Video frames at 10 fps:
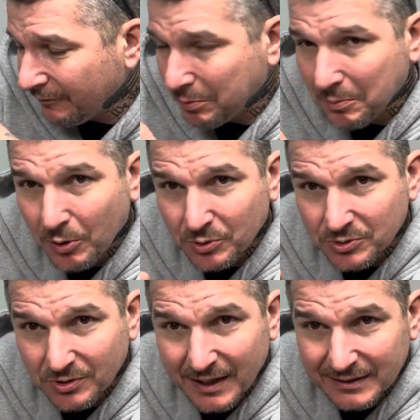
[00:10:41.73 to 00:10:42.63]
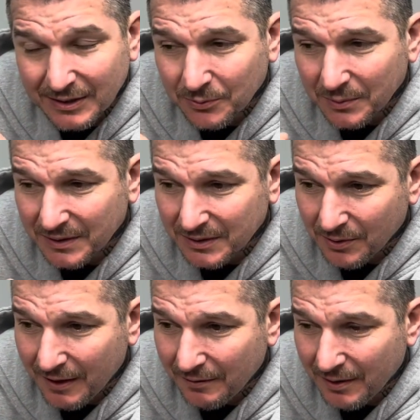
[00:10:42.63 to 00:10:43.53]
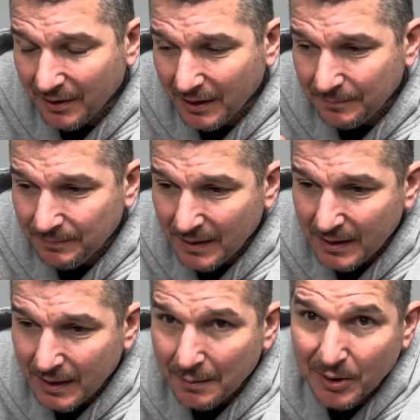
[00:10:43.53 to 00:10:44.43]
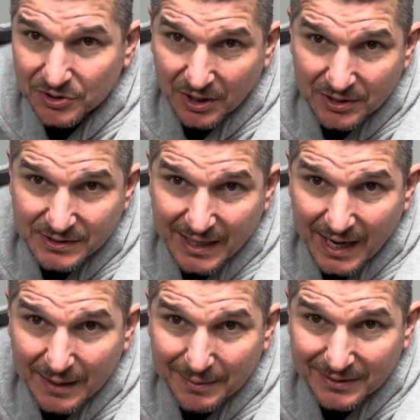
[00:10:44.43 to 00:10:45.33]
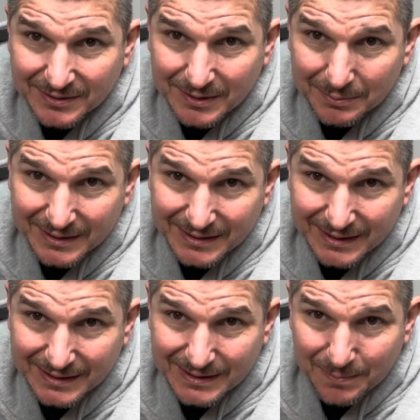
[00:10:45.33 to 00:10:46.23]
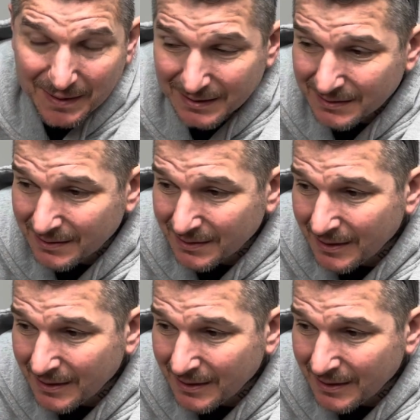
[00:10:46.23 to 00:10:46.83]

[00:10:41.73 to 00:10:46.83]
proposal out there with a martial arts guy about subleasing his space.